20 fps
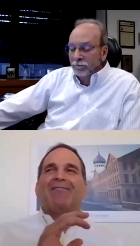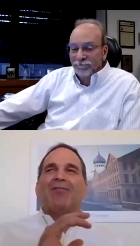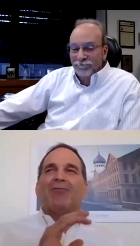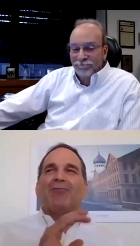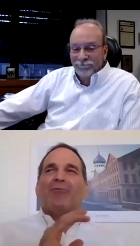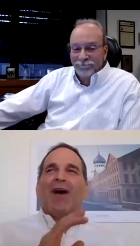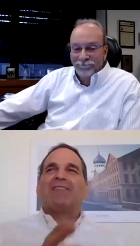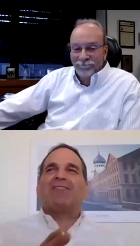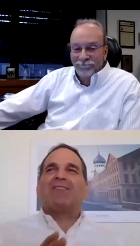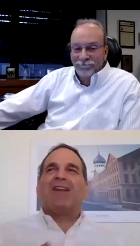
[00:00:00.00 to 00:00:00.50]
Speaker 1: so
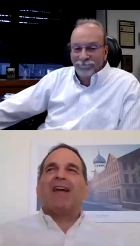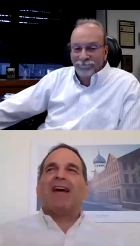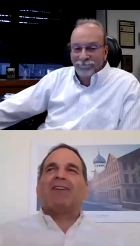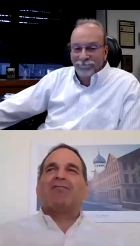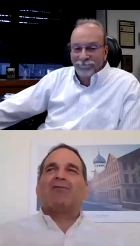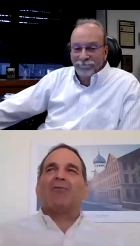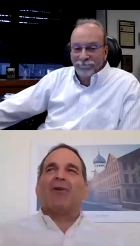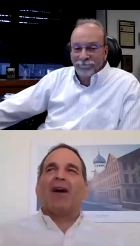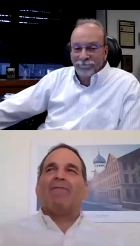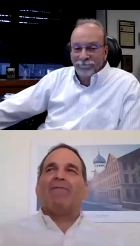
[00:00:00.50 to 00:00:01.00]

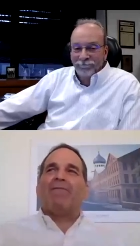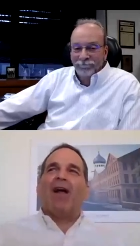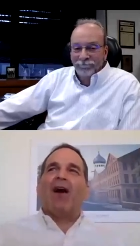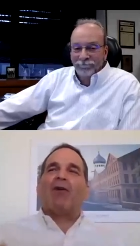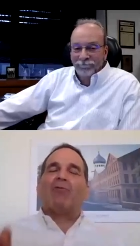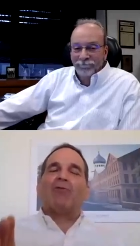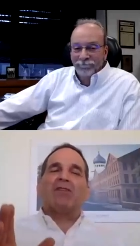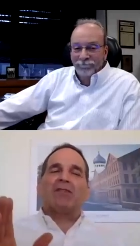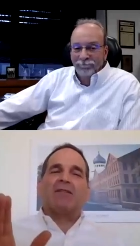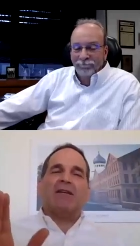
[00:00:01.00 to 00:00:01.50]
residential, what I
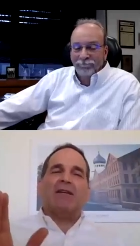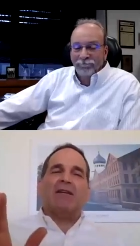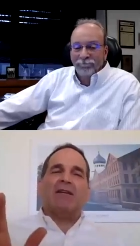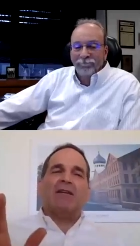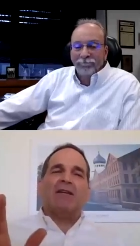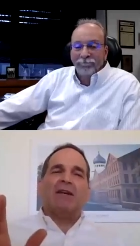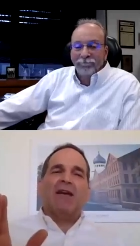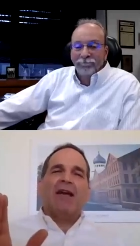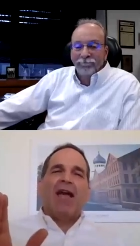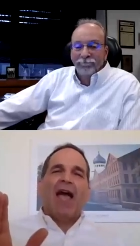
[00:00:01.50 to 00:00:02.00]
found was
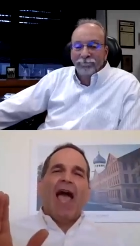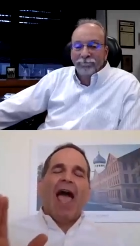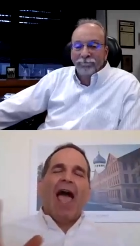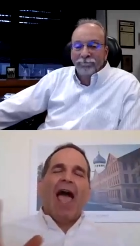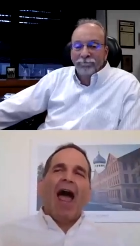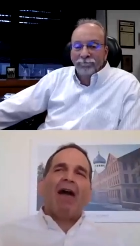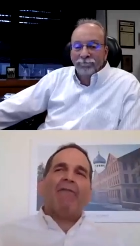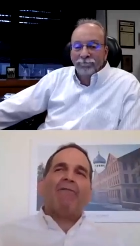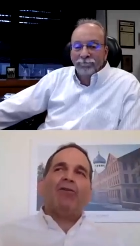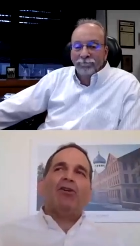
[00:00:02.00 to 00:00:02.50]
the
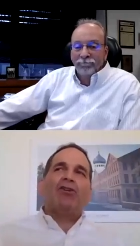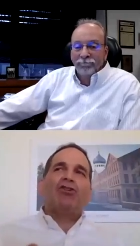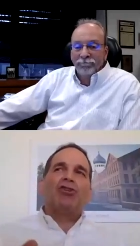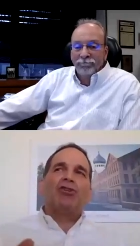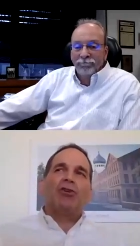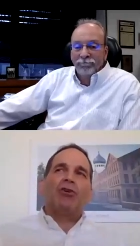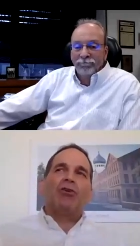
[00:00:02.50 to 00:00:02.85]
average